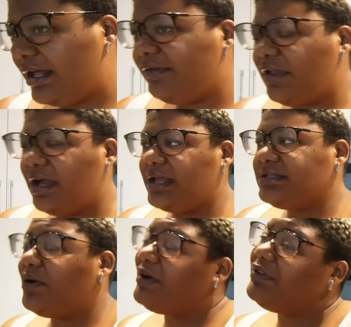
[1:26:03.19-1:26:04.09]
I vlog
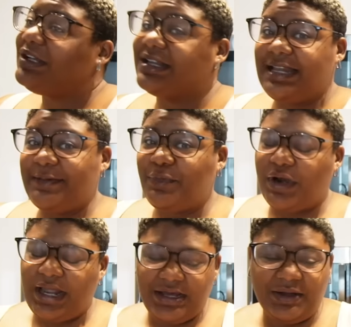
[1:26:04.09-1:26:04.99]
yesterday? Oh, I vlogged yesterday
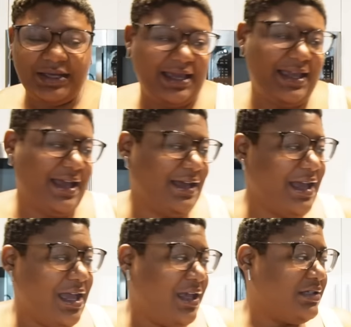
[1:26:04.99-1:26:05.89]
morning. Okay, yeah.
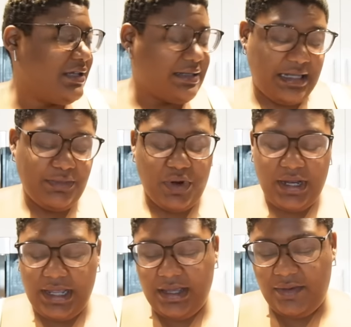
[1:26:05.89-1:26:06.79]
So yesterday
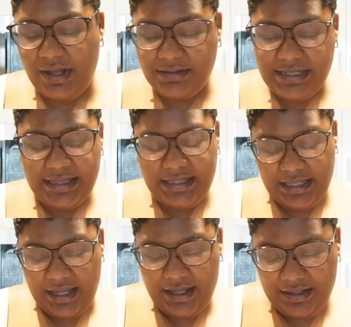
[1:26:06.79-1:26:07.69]
morning when I was at
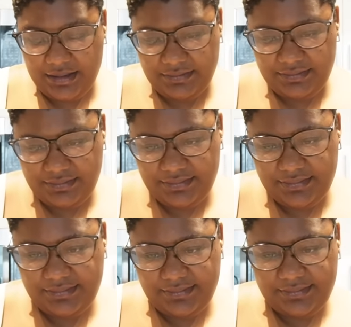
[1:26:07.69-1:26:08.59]
the
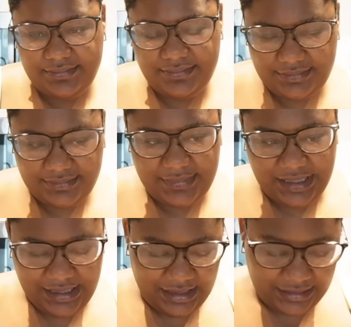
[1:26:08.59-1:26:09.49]

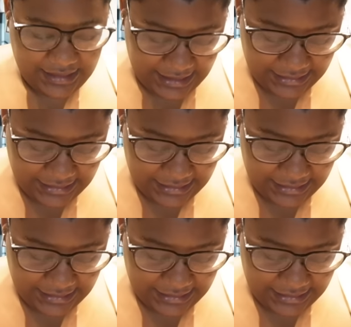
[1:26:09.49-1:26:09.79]
Lake